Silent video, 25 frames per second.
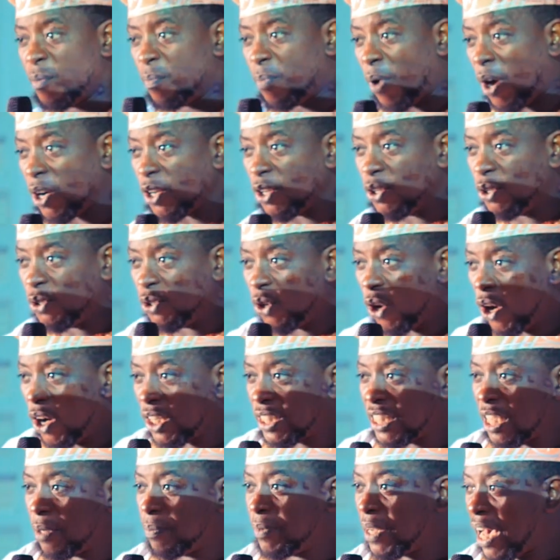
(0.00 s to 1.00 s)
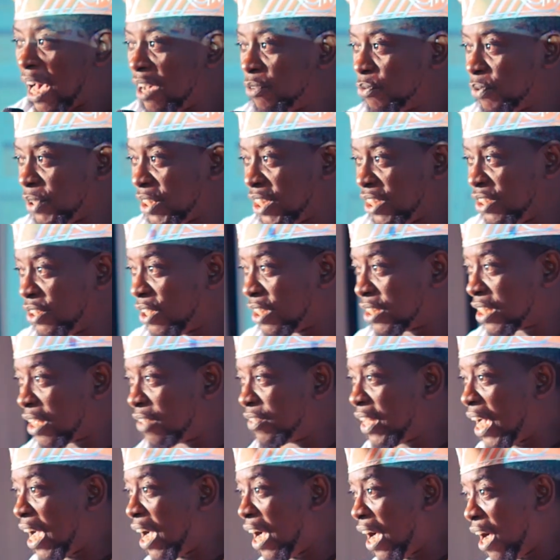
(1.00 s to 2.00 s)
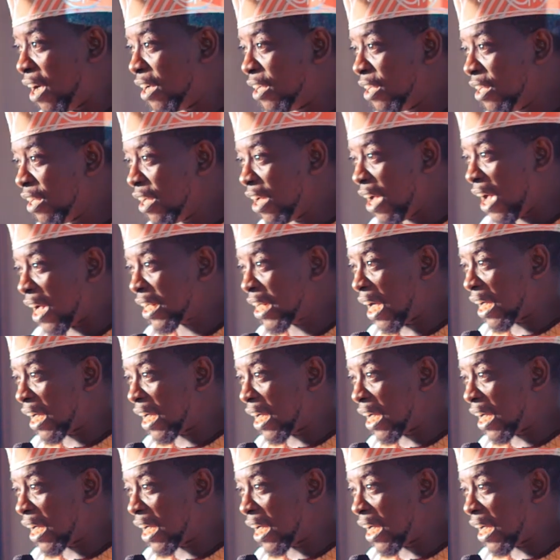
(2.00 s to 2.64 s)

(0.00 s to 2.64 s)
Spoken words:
but you know deep down within yourself that I